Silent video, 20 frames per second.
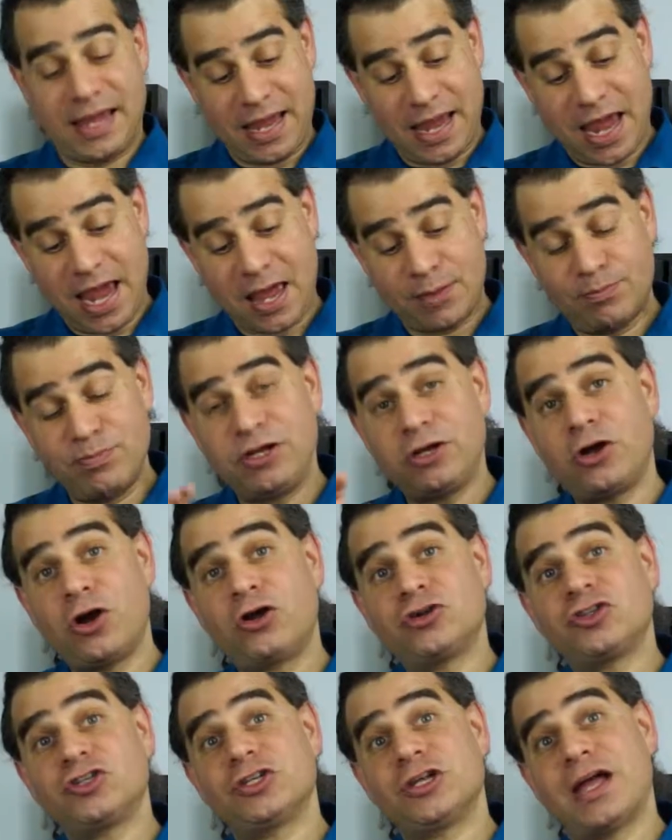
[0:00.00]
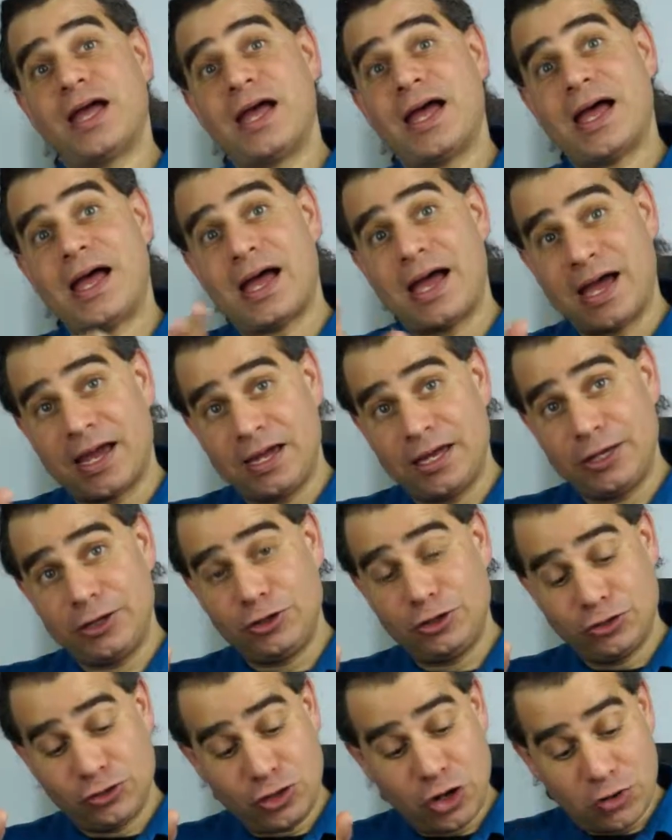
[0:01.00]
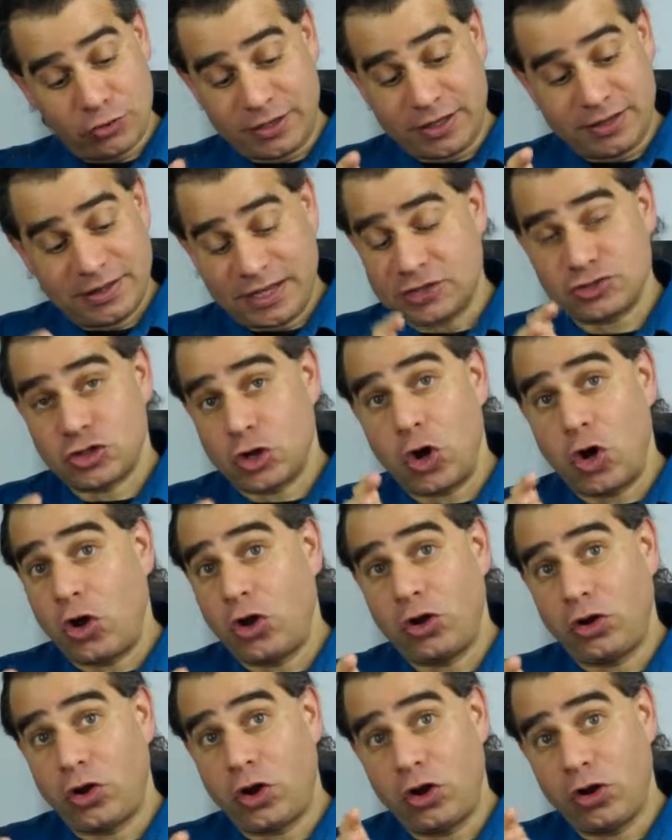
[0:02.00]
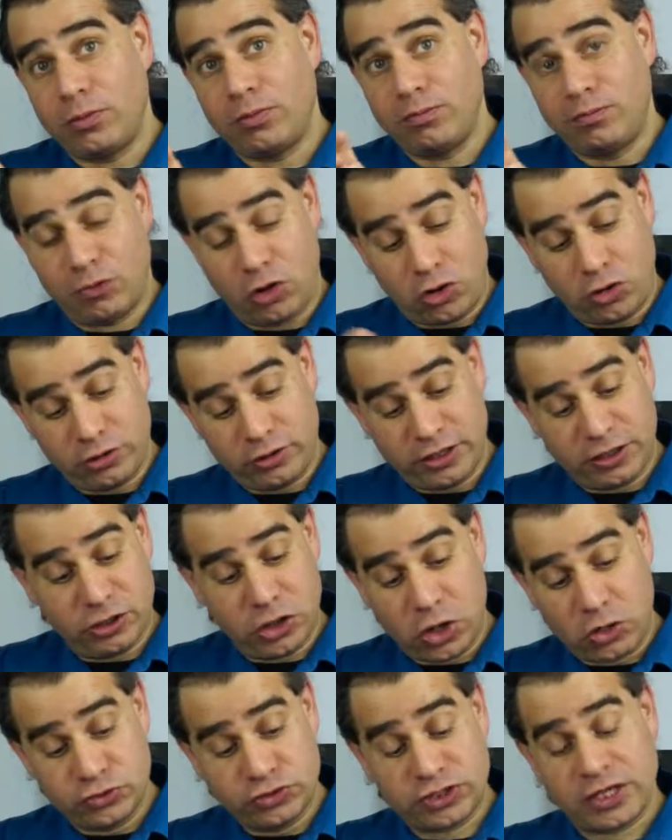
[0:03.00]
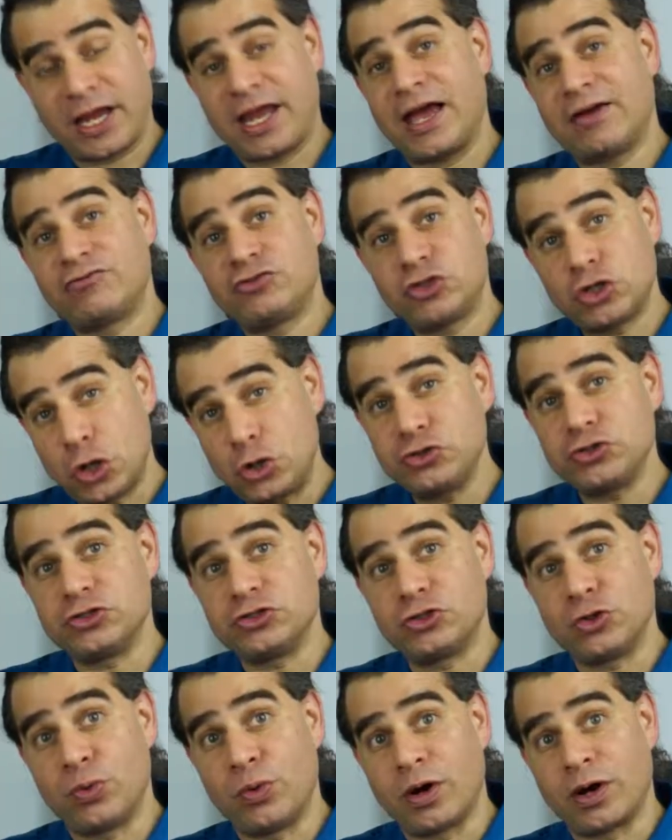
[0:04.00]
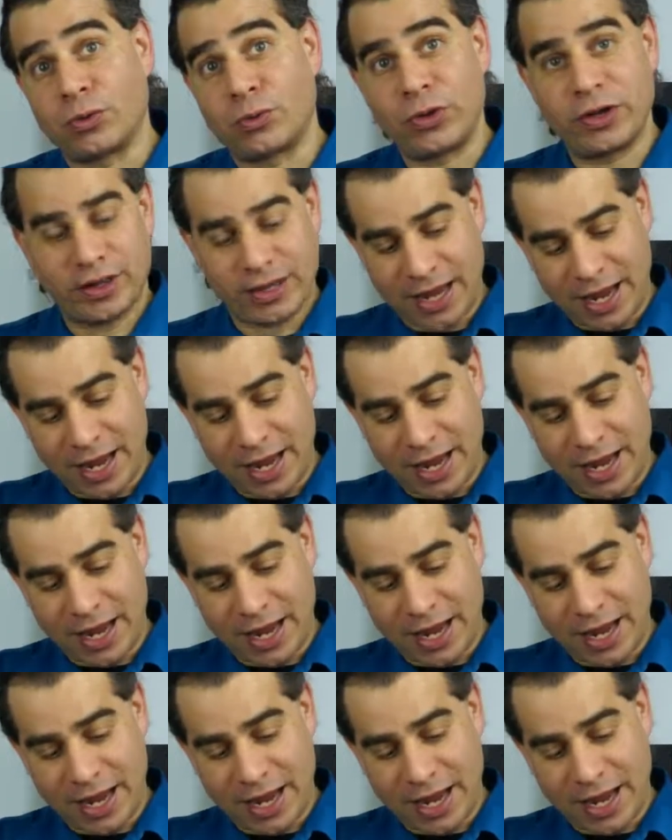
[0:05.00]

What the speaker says: And because I know that that's all the notes I have chosen to work with,